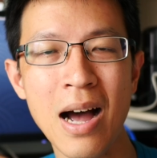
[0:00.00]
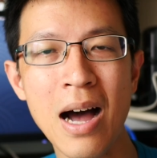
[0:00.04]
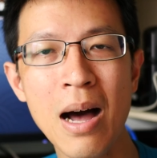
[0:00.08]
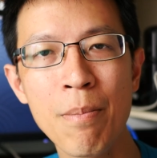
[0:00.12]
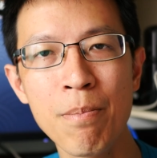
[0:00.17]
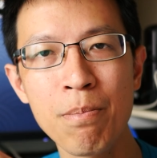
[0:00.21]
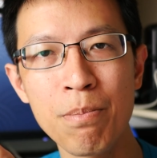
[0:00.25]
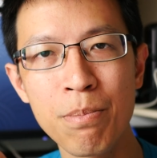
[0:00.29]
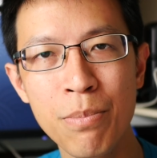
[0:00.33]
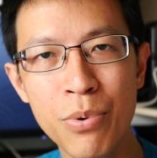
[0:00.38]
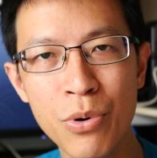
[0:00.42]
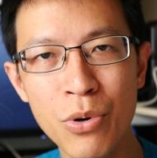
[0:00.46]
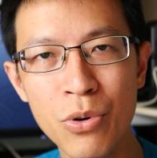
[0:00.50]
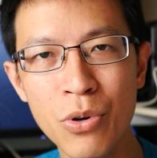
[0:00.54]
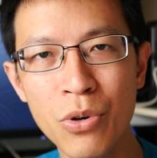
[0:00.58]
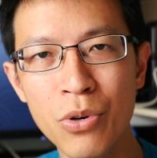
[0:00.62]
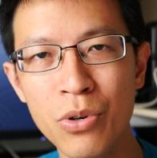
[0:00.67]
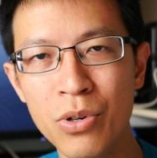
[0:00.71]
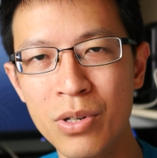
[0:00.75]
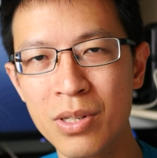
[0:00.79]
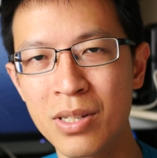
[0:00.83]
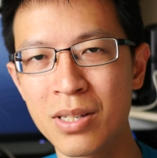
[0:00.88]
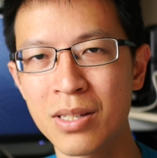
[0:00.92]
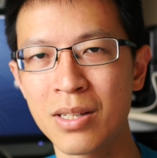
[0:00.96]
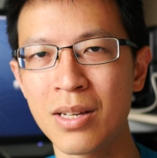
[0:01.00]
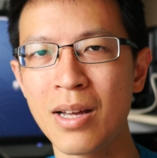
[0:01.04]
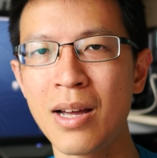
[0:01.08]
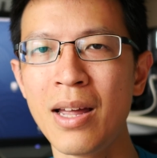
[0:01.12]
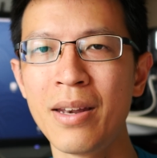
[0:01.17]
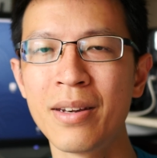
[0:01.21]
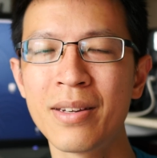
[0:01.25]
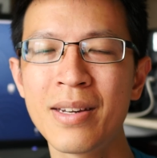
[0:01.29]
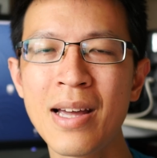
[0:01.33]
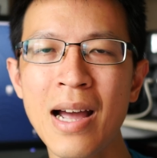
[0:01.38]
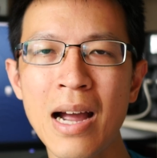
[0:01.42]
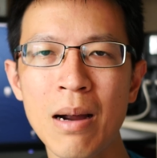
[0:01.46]
art books,
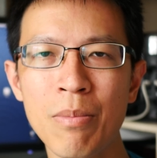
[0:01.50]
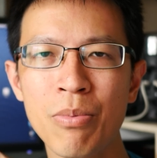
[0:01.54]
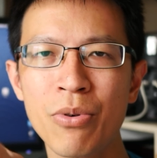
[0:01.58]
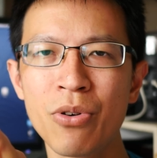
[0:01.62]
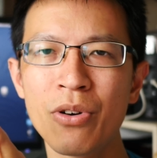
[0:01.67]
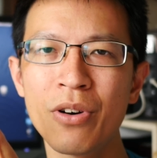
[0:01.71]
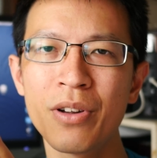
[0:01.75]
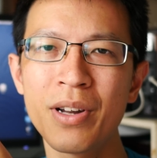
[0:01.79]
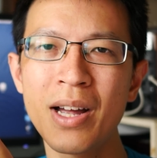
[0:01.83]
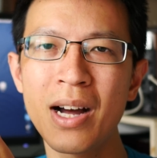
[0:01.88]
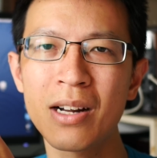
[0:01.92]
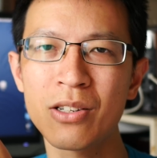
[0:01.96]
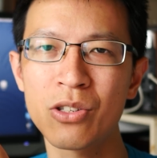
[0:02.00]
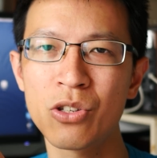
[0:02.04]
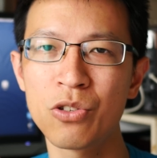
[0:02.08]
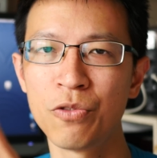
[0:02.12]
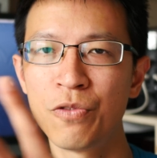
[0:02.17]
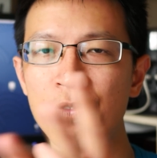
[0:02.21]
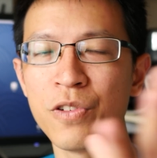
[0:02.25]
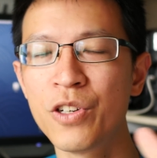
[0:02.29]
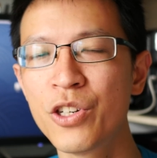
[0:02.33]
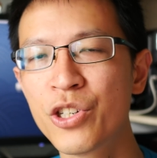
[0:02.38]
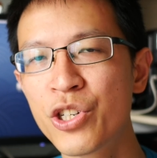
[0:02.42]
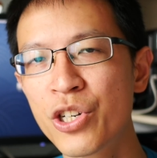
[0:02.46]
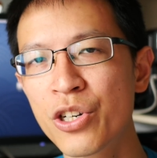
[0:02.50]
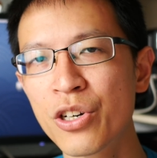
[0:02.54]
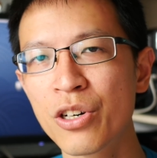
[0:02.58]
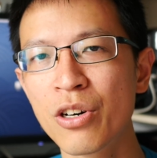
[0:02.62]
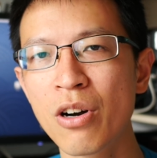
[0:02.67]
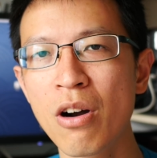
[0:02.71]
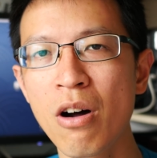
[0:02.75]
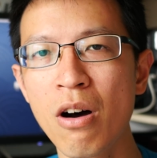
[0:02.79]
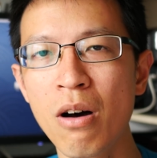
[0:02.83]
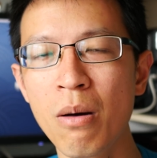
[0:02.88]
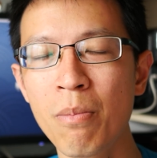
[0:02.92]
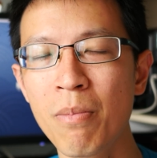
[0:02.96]
and tech products to
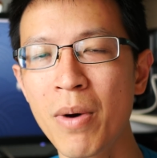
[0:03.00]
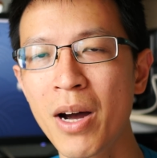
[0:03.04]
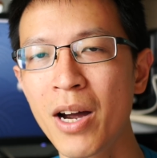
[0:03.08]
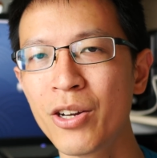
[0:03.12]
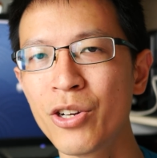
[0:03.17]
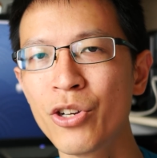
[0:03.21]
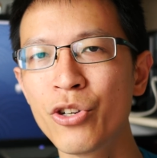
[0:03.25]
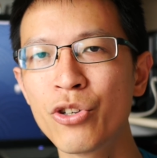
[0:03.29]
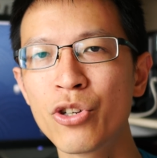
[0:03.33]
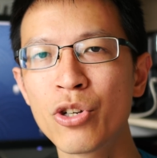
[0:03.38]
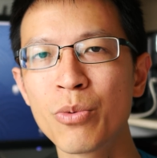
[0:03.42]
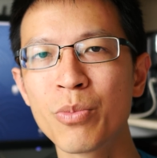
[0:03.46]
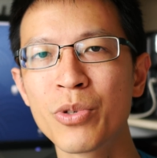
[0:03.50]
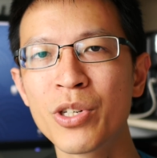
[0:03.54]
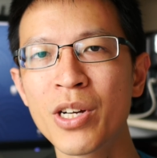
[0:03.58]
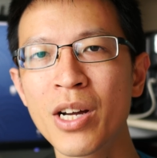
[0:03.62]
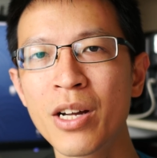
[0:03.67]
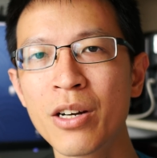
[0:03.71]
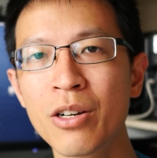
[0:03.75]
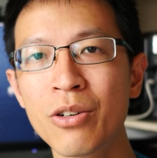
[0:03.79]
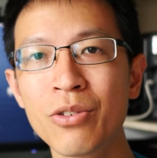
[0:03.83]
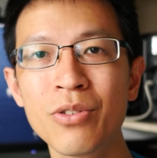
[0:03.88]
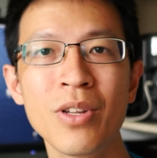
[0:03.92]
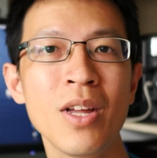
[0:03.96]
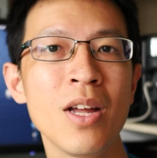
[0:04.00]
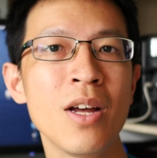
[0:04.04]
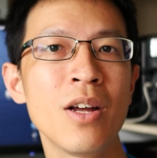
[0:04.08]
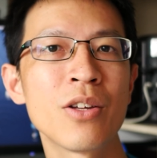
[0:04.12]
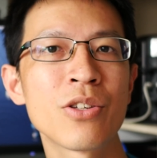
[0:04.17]
feature on my YouTube channel.